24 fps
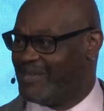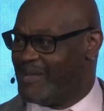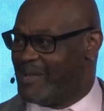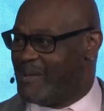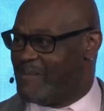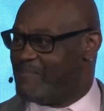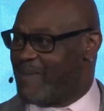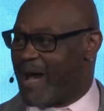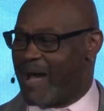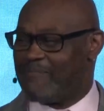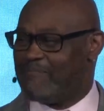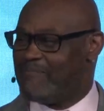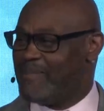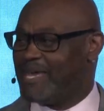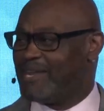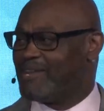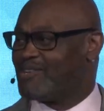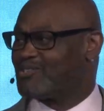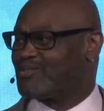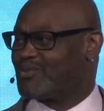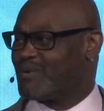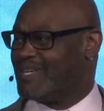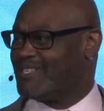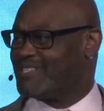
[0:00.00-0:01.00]
My
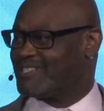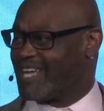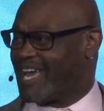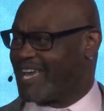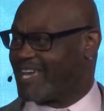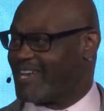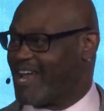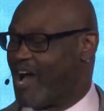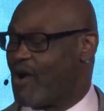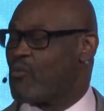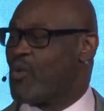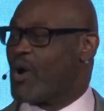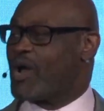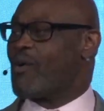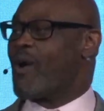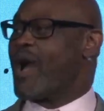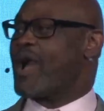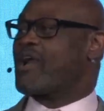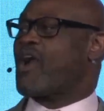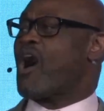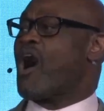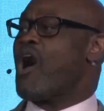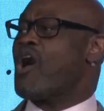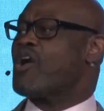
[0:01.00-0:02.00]
ministry is taken off. What do I
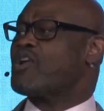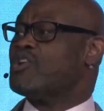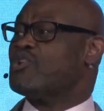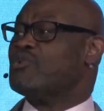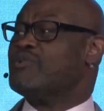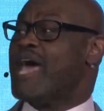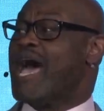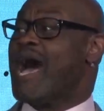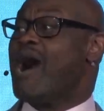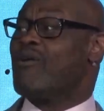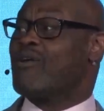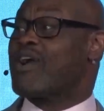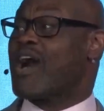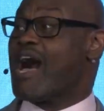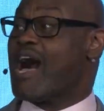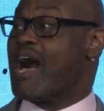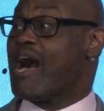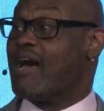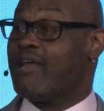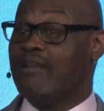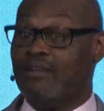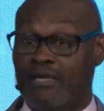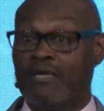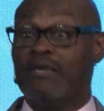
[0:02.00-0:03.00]
call you now, God?